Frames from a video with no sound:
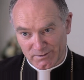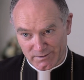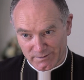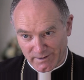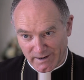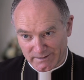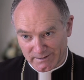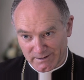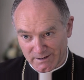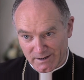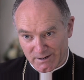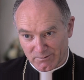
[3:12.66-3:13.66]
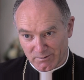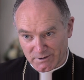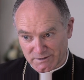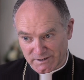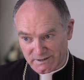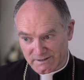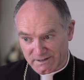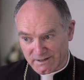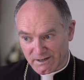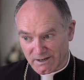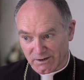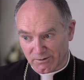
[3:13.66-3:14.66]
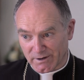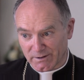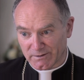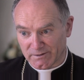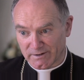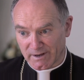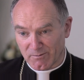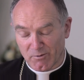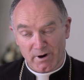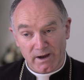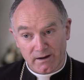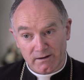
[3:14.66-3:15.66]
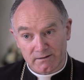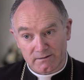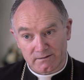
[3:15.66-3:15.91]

society which is going the same way.